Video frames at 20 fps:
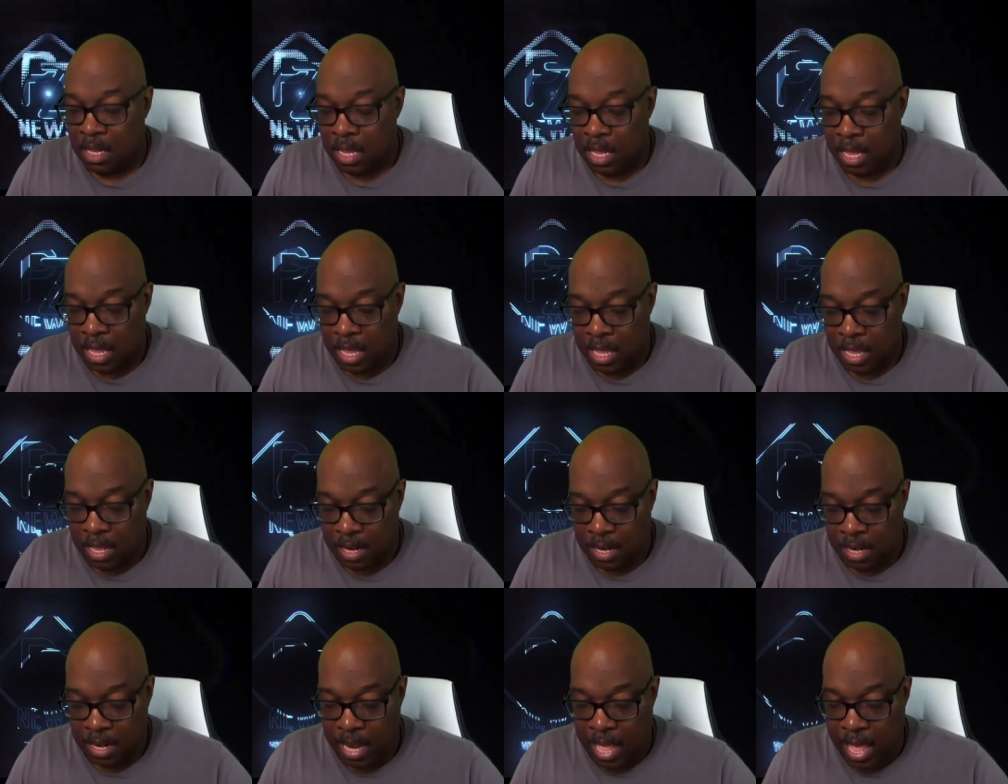and
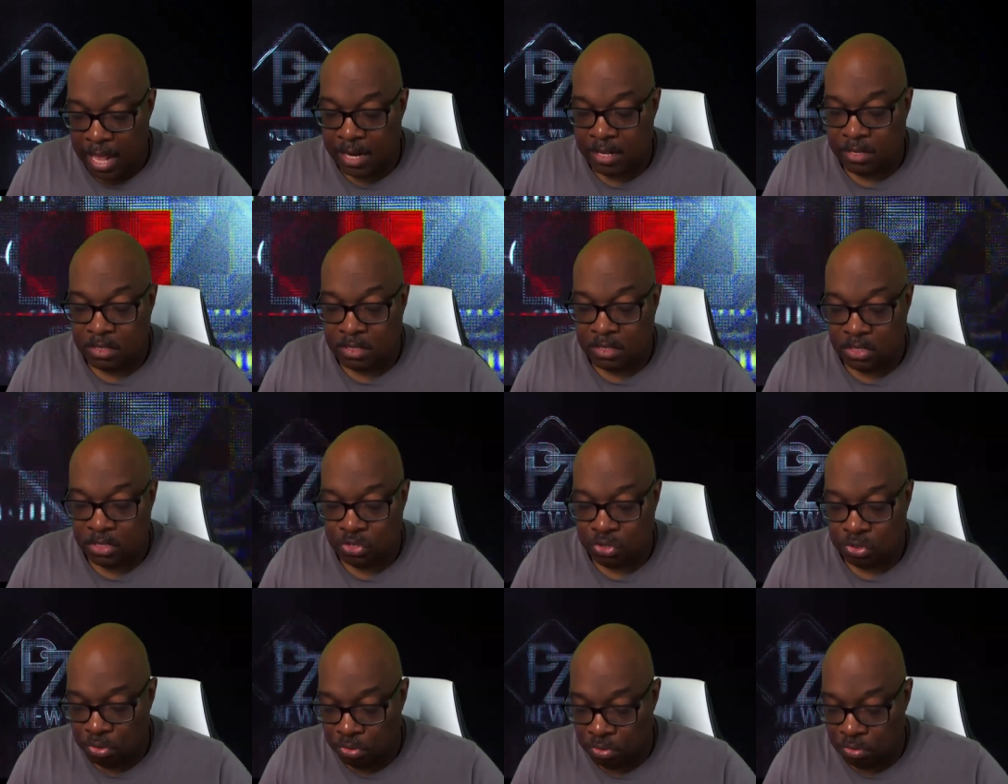that is
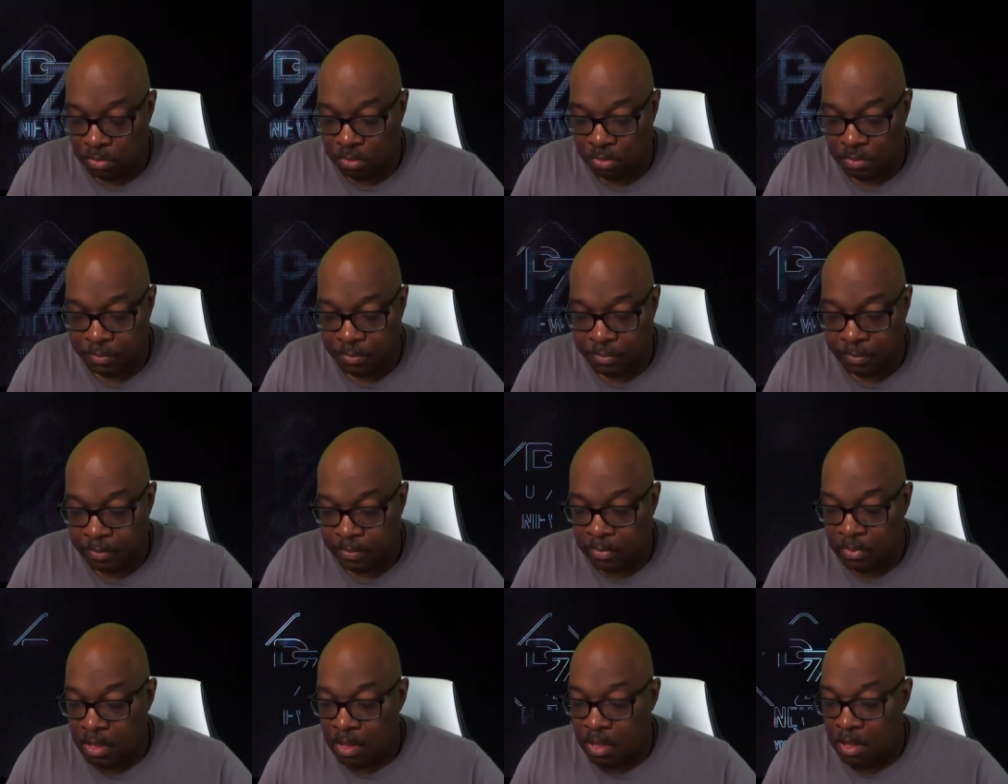true.
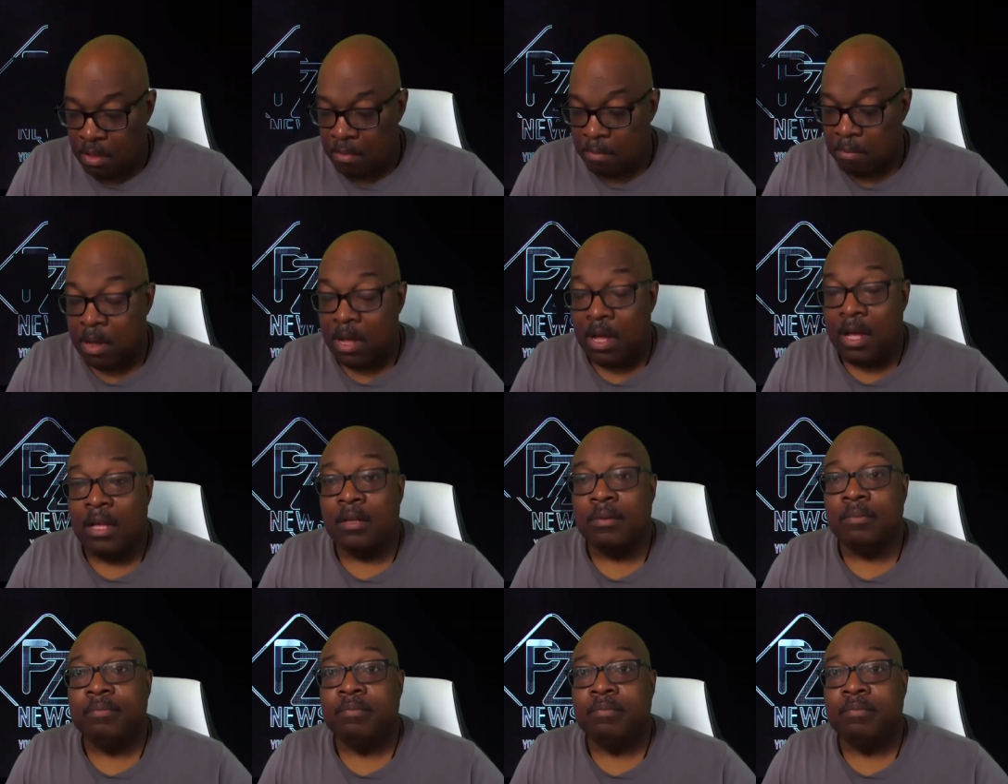But